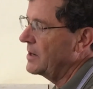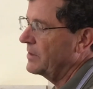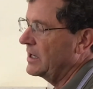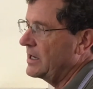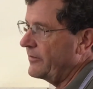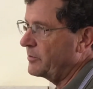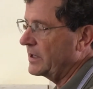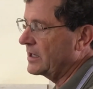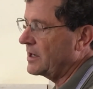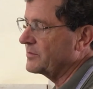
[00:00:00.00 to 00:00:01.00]
But inevitably,
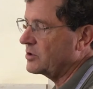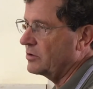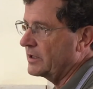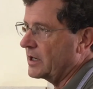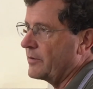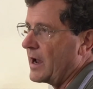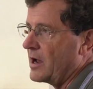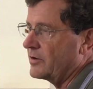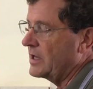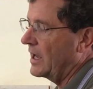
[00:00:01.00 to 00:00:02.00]
it comes curling
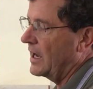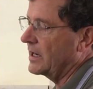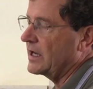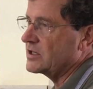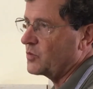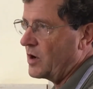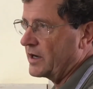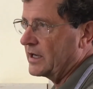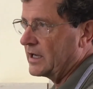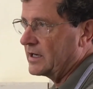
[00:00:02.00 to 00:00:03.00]
around, and guess
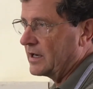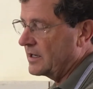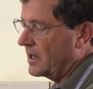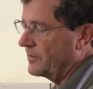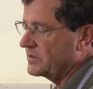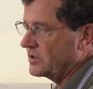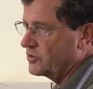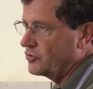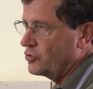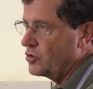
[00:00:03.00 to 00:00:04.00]
what? It comes
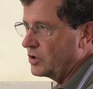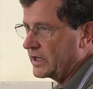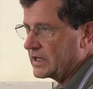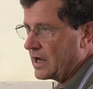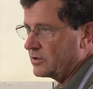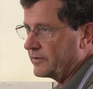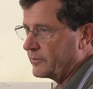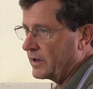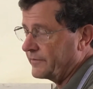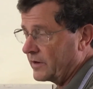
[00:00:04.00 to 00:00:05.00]
drooling down the
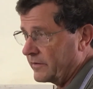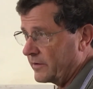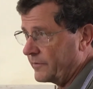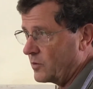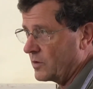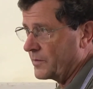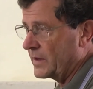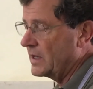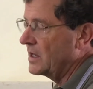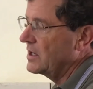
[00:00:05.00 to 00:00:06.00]
front of your form.
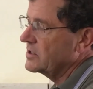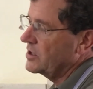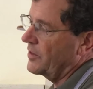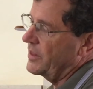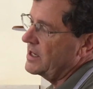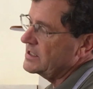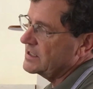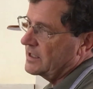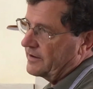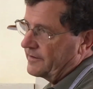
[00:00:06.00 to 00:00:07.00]
So this
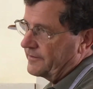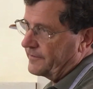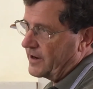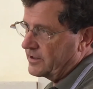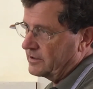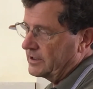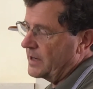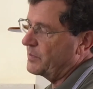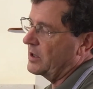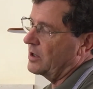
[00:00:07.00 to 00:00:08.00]
final
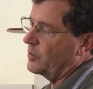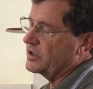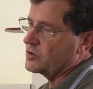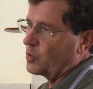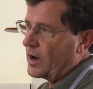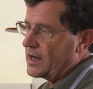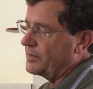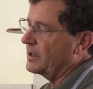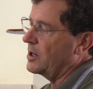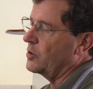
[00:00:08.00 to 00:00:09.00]
lip here, which is way
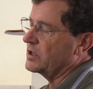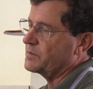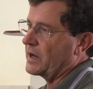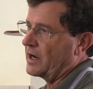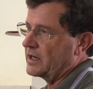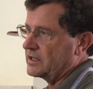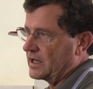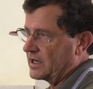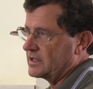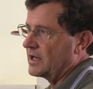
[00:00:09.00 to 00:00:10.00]
below what's behind
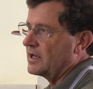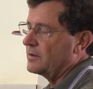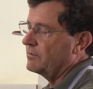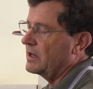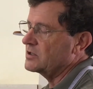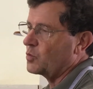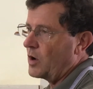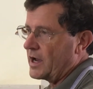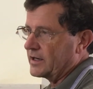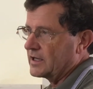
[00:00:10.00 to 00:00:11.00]
it, means
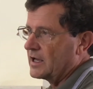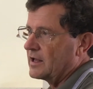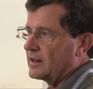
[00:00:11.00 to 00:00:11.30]
what?